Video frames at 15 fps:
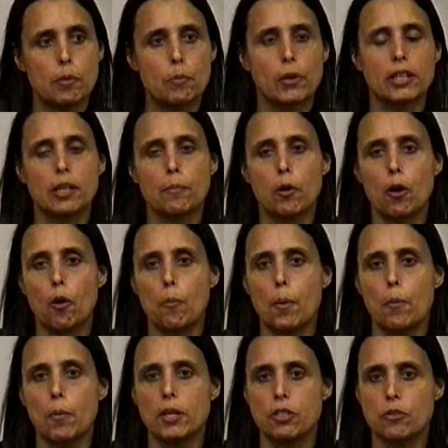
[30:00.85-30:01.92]
We bring them
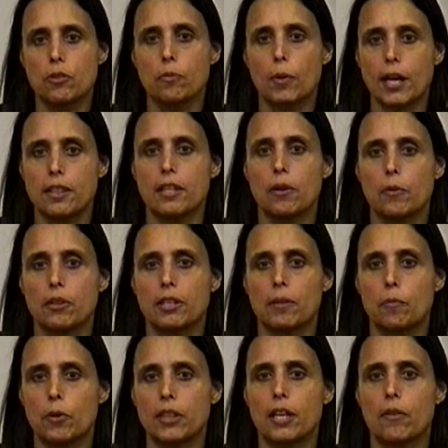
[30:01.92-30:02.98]
home and we do the right thing
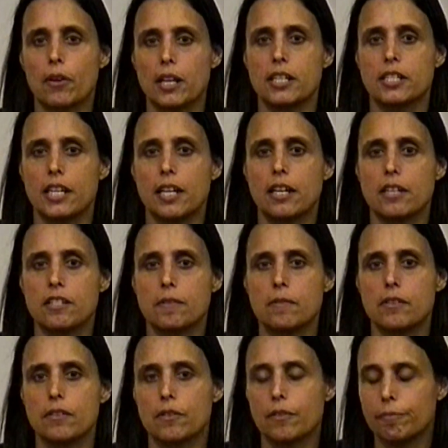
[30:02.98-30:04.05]
with them, what they are intended
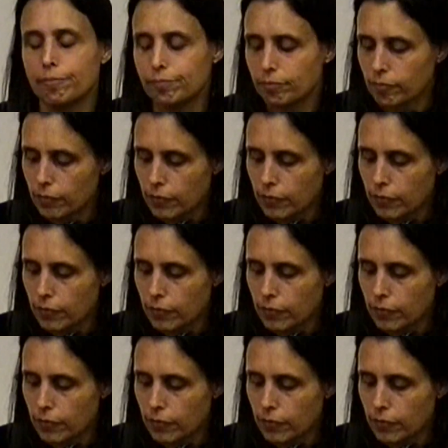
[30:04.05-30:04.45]
to do.